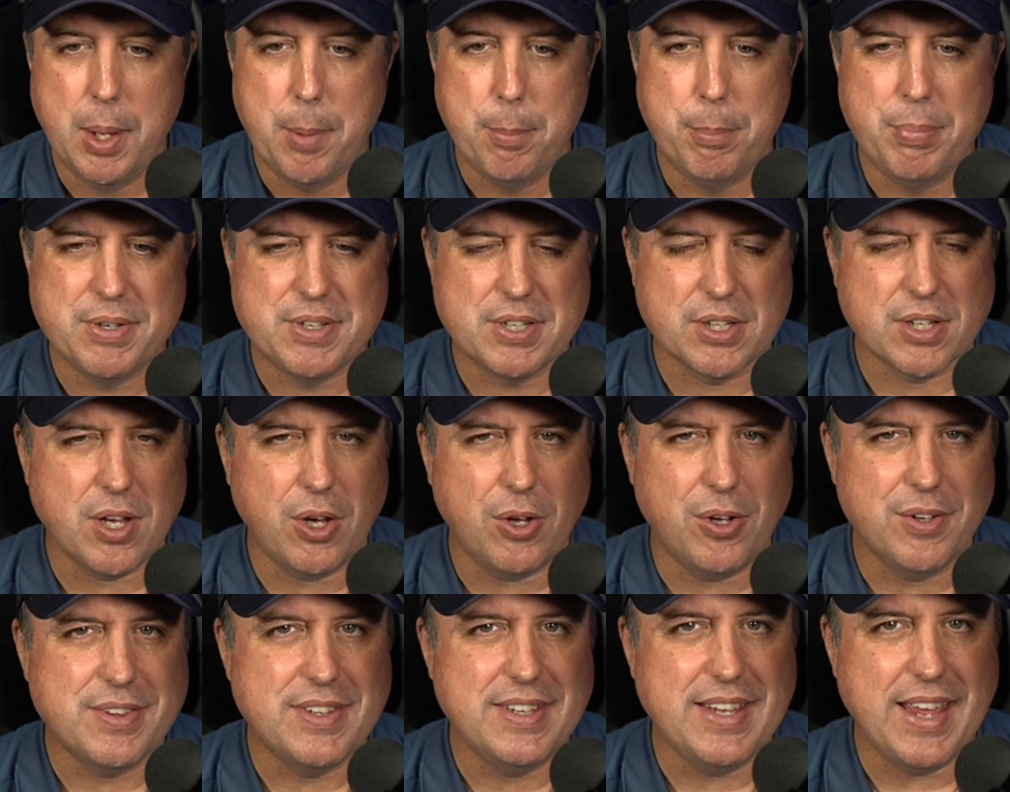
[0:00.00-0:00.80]
But to
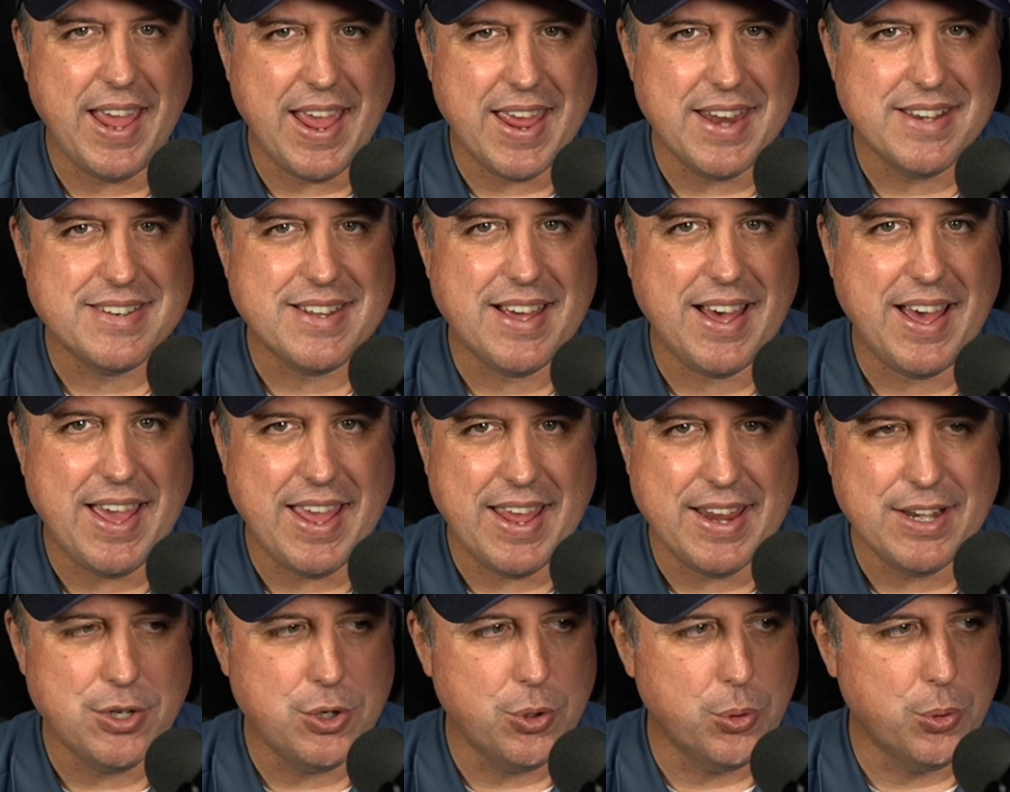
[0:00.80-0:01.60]
call it the anti
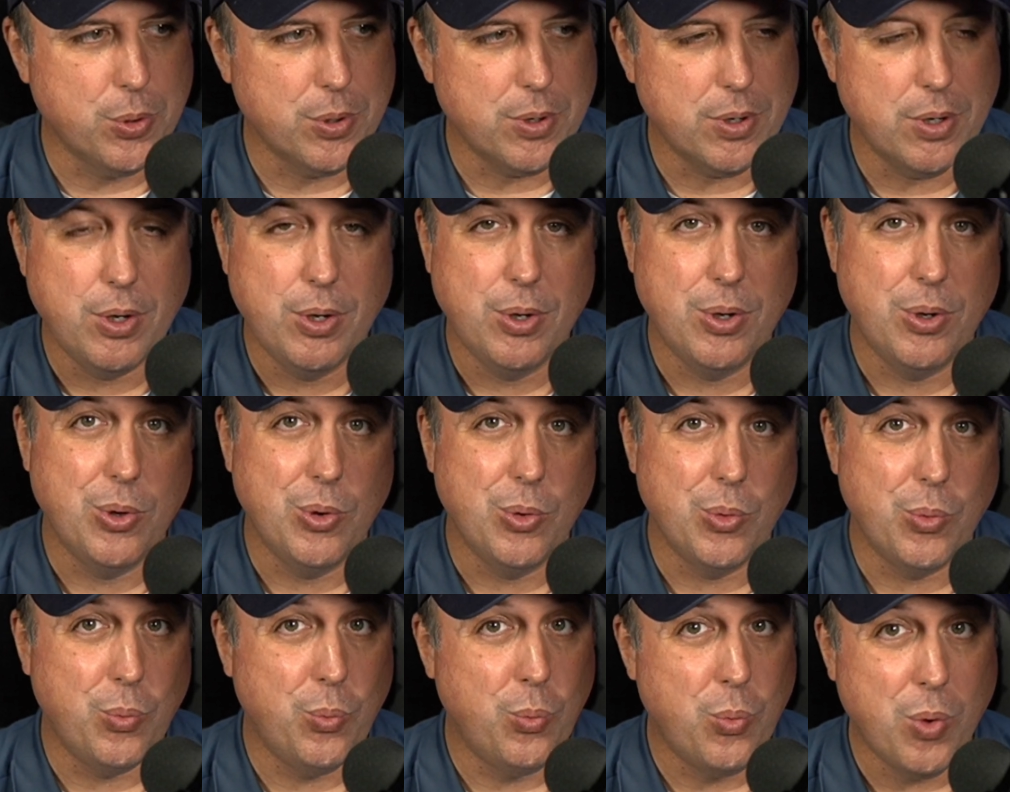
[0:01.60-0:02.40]
Andor,
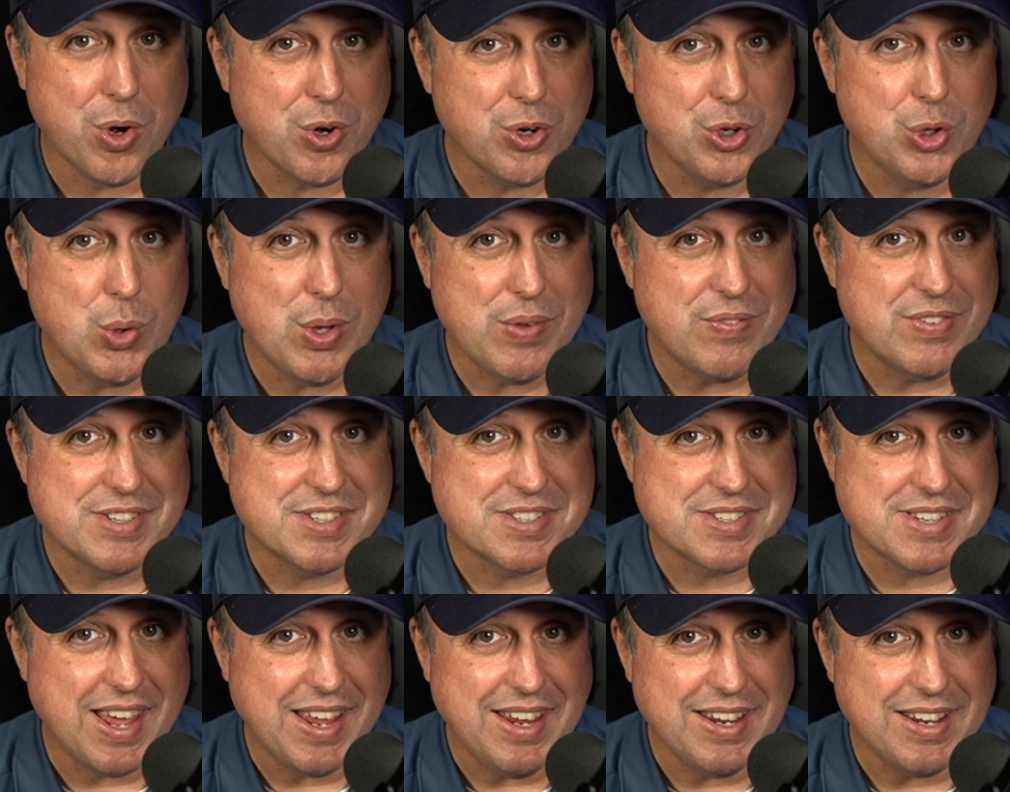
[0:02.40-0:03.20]
what are you even
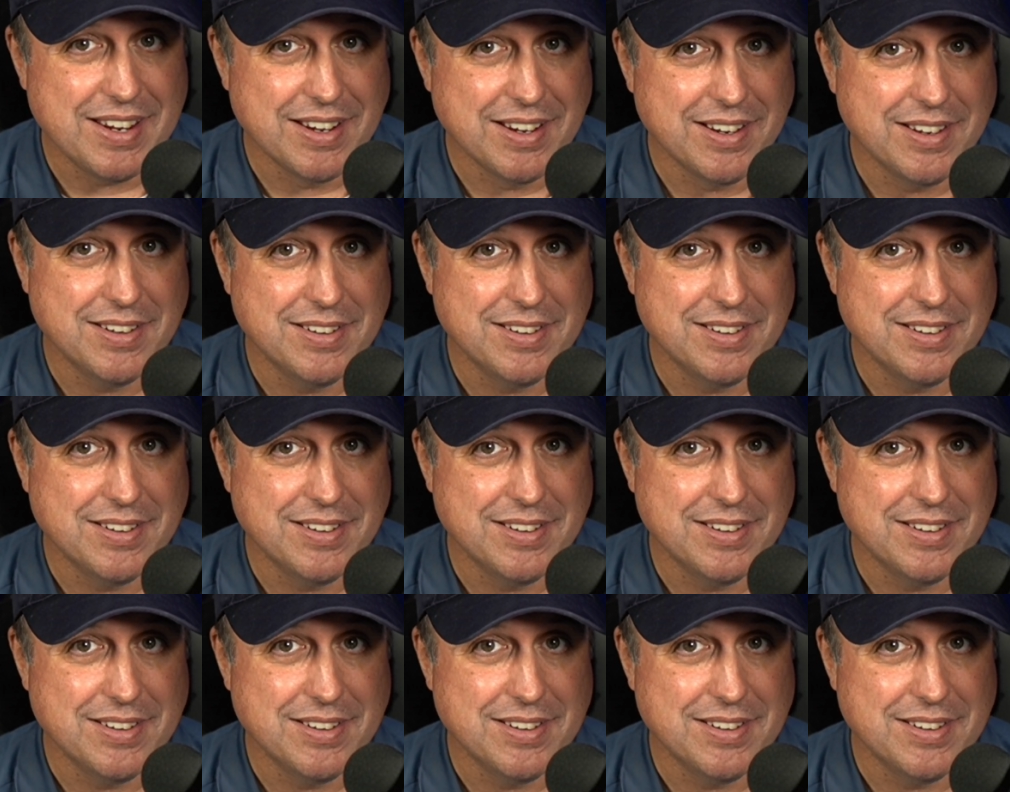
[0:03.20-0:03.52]
saying?